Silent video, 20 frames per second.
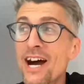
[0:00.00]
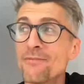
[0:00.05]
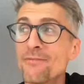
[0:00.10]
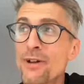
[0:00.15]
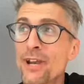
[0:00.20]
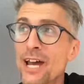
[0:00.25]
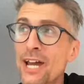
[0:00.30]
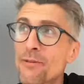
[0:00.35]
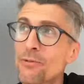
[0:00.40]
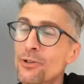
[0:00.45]

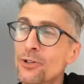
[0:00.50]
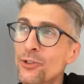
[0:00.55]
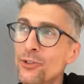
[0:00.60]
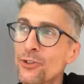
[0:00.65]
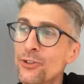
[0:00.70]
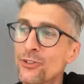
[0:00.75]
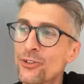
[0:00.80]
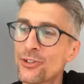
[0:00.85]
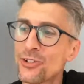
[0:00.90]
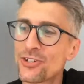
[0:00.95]
But I would
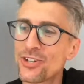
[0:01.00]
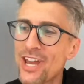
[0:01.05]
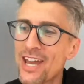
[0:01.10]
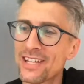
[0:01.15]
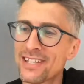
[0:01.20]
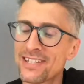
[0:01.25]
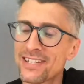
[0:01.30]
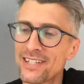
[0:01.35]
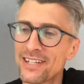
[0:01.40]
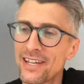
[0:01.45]
also
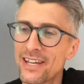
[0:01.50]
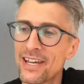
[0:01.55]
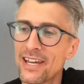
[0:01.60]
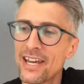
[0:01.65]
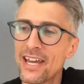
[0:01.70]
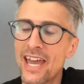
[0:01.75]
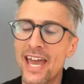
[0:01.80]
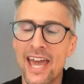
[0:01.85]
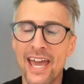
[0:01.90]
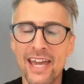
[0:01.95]
suggest
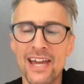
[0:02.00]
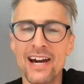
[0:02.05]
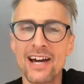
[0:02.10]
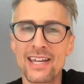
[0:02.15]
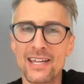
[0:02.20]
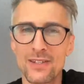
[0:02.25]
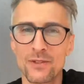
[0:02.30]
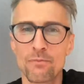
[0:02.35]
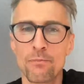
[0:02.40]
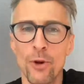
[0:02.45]
AI
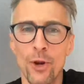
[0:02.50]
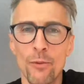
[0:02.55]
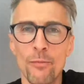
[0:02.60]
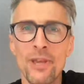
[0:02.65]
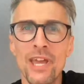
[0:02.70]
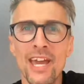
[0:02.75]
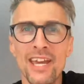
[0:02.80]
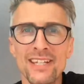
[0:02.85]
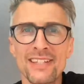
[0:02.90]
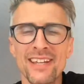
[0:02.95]
is
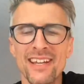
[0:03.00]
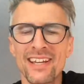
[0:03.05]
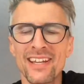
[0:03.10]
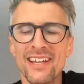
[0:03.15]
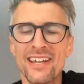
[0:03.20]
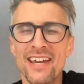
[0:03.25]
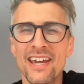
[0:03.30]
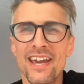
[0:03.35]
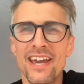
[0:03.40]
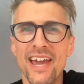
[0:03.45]
permeating